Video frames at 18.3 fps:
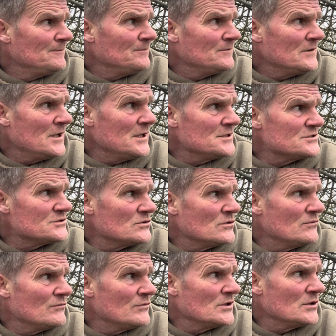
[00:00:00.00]
Yeah, he's
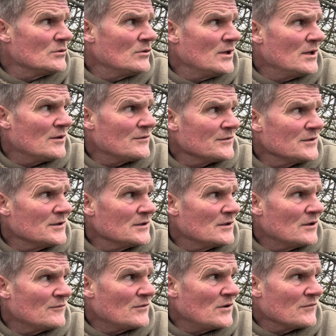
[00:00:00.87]
doing really well. I think
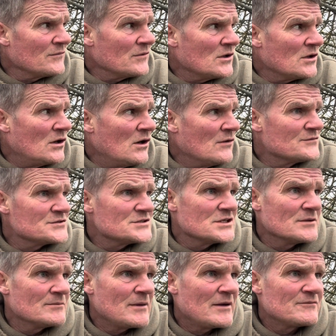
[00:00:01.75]
I've
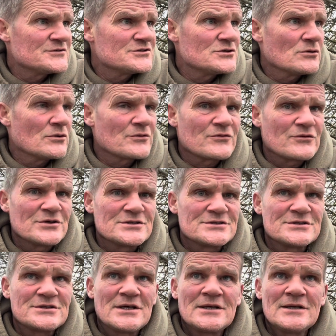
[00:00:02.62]
seen him have two or three
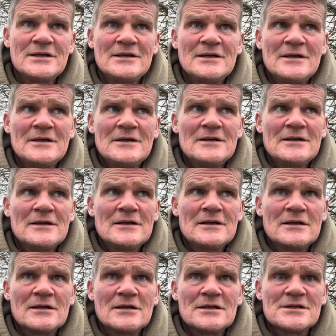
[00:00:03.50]
today,
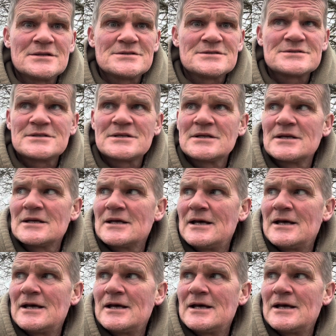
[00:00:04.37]
at least.